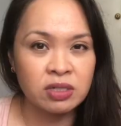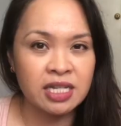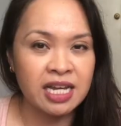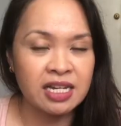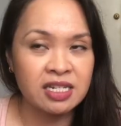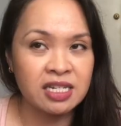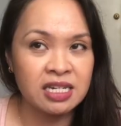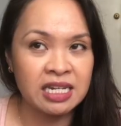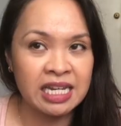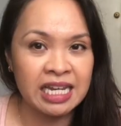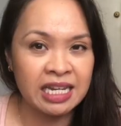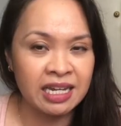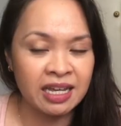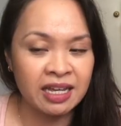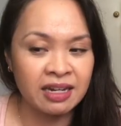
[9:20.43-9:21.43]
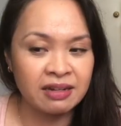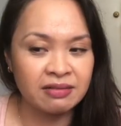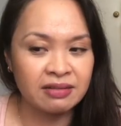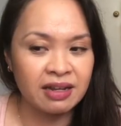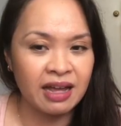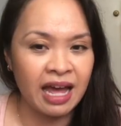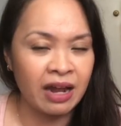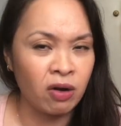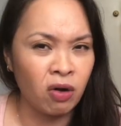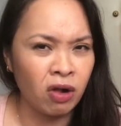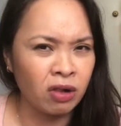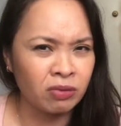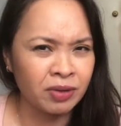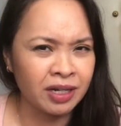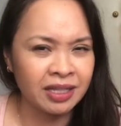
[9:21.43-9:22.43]
tend to need it at
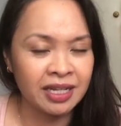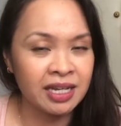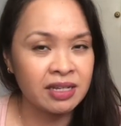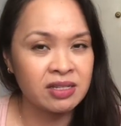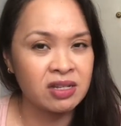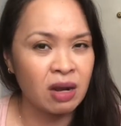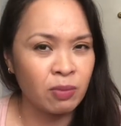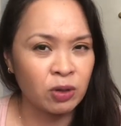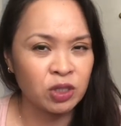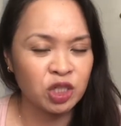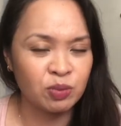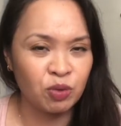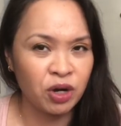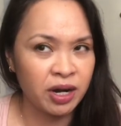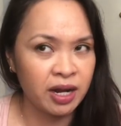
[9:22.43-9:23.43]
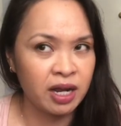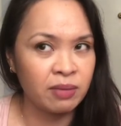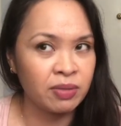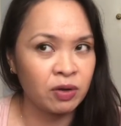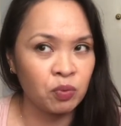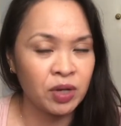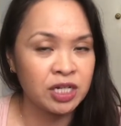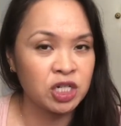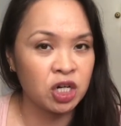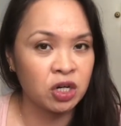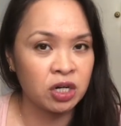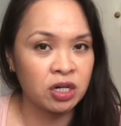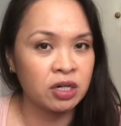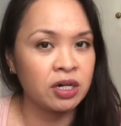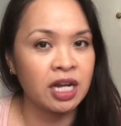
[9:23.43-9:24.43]
all really, summer, spring, but
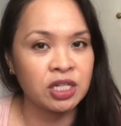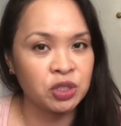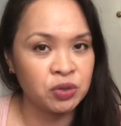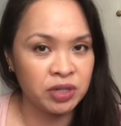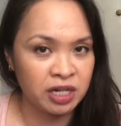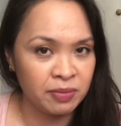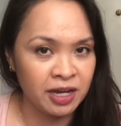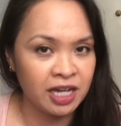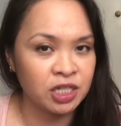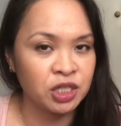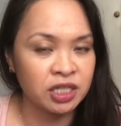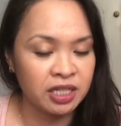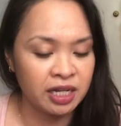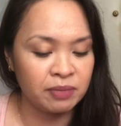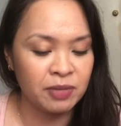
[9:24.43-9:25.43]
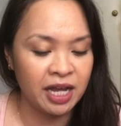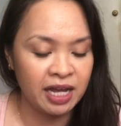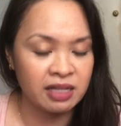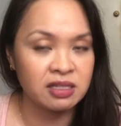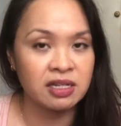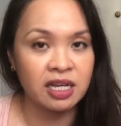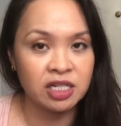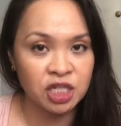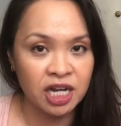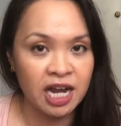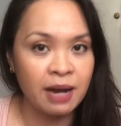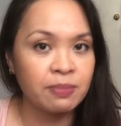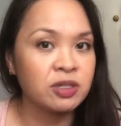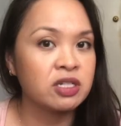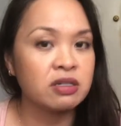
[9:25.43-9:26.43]
winter, as you can imagine, like my hands get
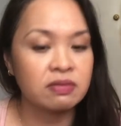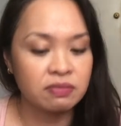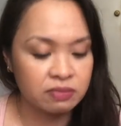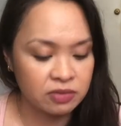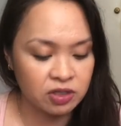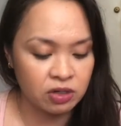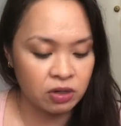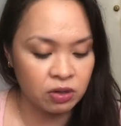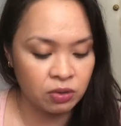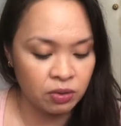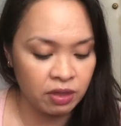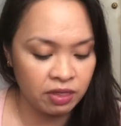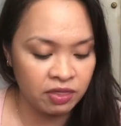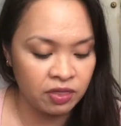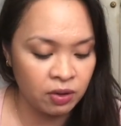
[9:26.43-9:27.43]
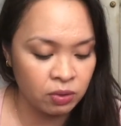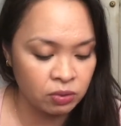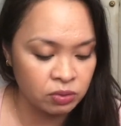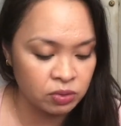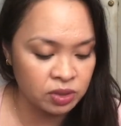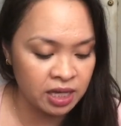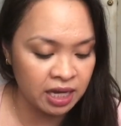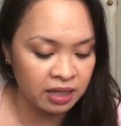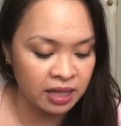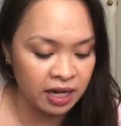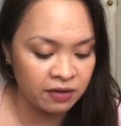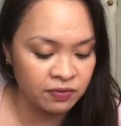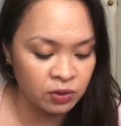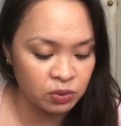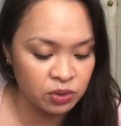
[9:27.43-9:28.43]
chapped. So those get a lot
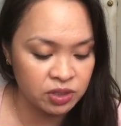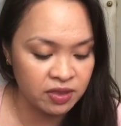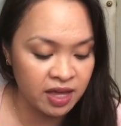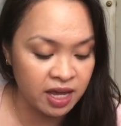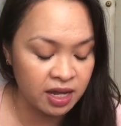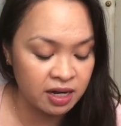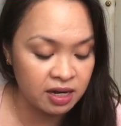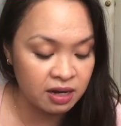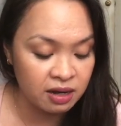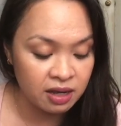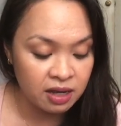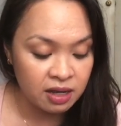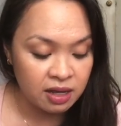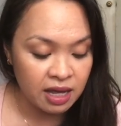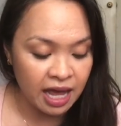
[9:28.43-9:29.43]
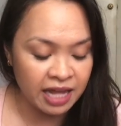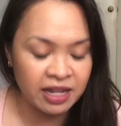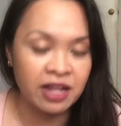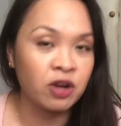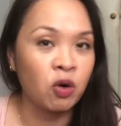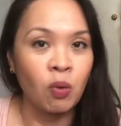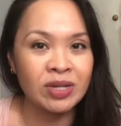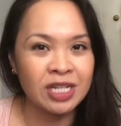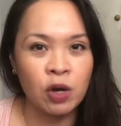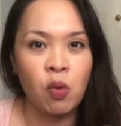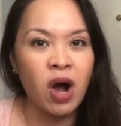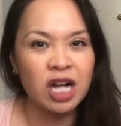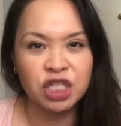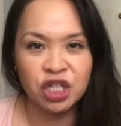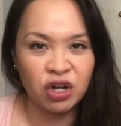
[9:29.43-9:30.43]
of use then. And then you're always like
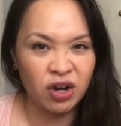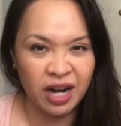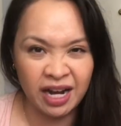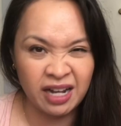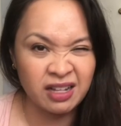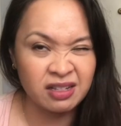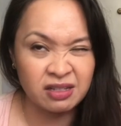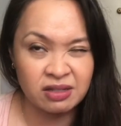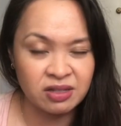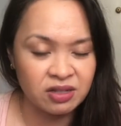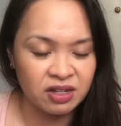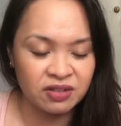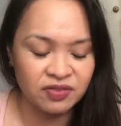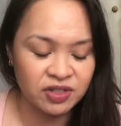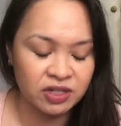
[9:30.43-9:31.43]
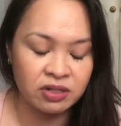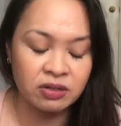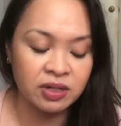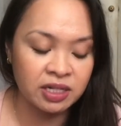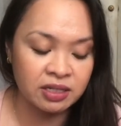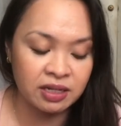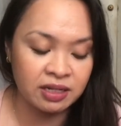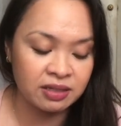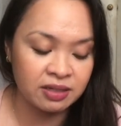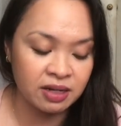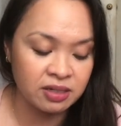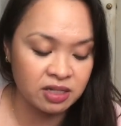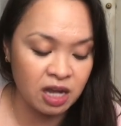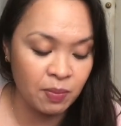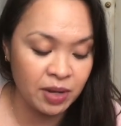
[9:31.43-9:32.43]
washing your hands and stuff, so it
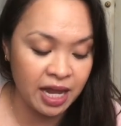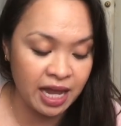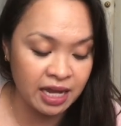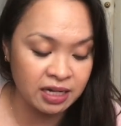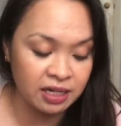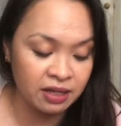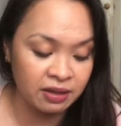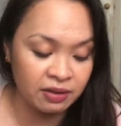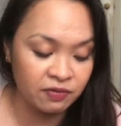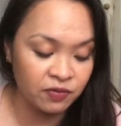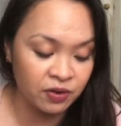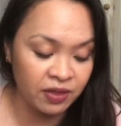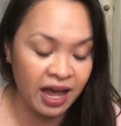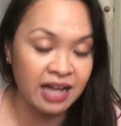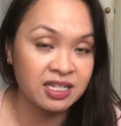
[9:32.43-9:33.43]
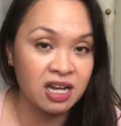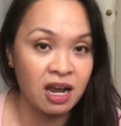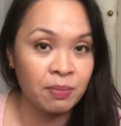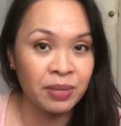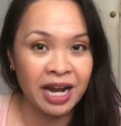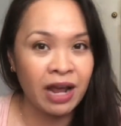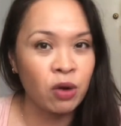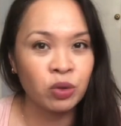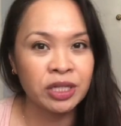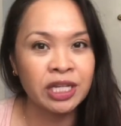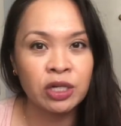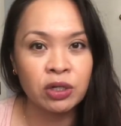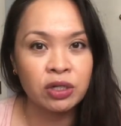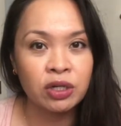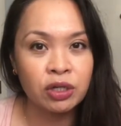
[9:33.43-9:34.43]
does come in handy for that time. But I
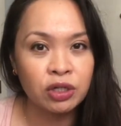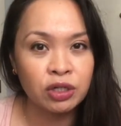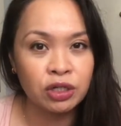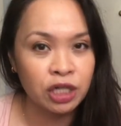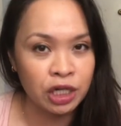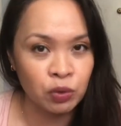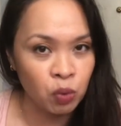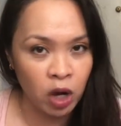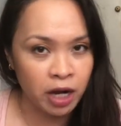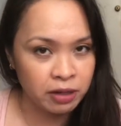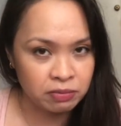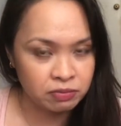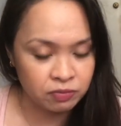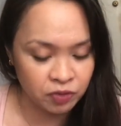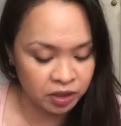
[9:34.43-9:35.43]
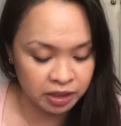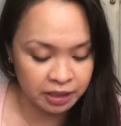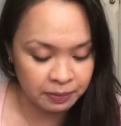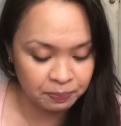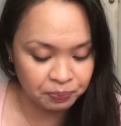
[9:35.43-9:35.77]
only need one, really.